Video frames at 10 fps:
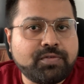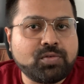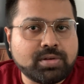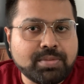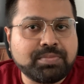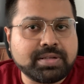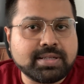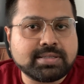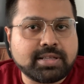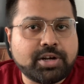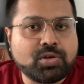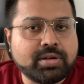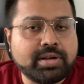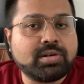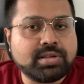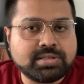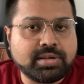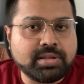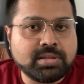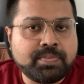a few companies that you are interested
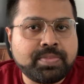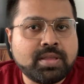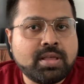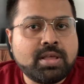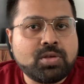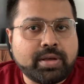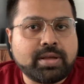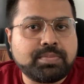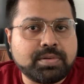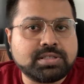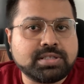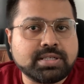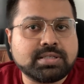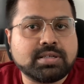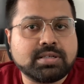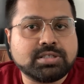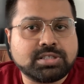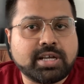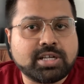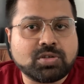in, you can purchase
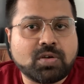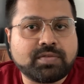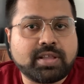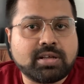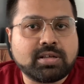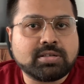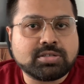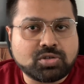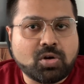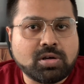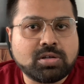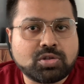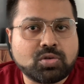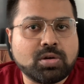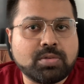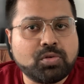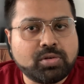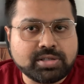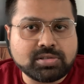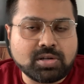shares of their stock through a
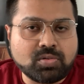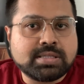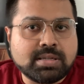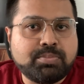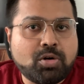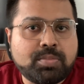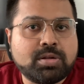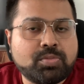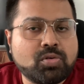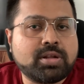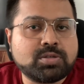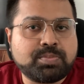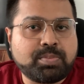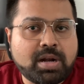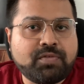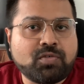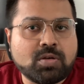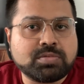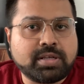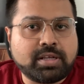brokerage account. Some popular brokerage
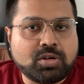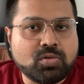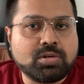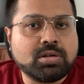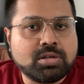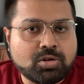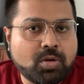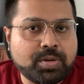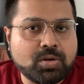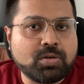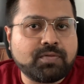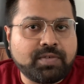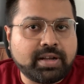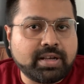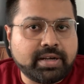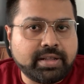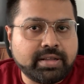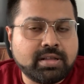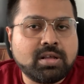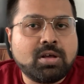platforms include Robinhood, Fidelity,
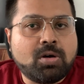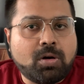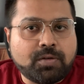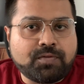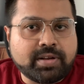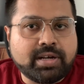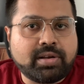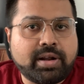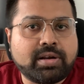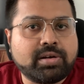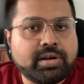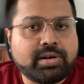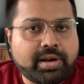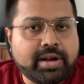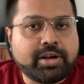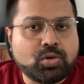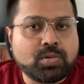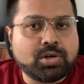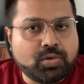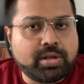or Freetrade and Trading
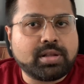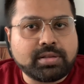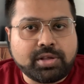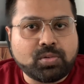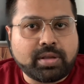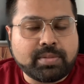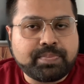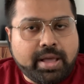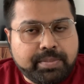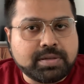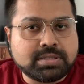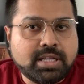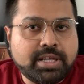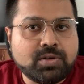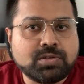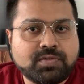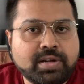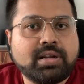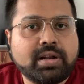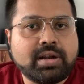212 here in the UK. I personally use
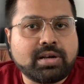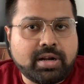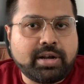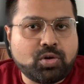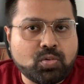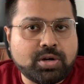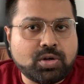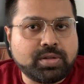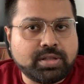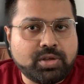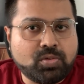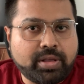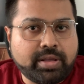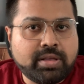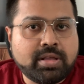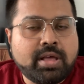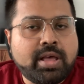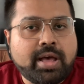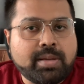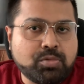Freetrade and Trading 212 in the UK.
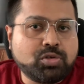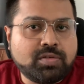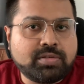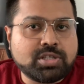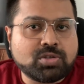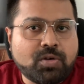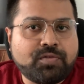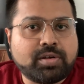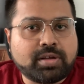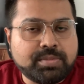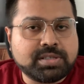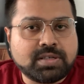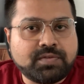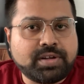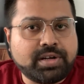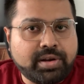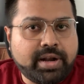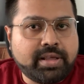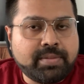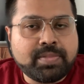Both of these offer commission-free
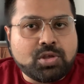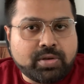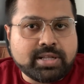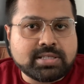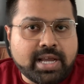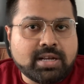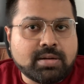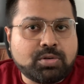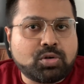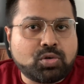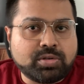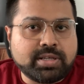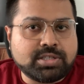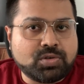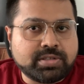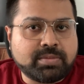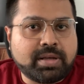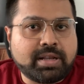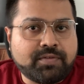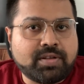trading. You can sign up to these using
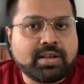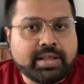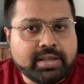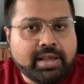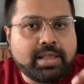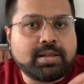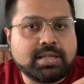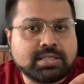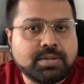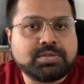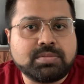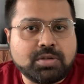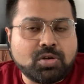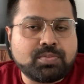my referral link in the description below.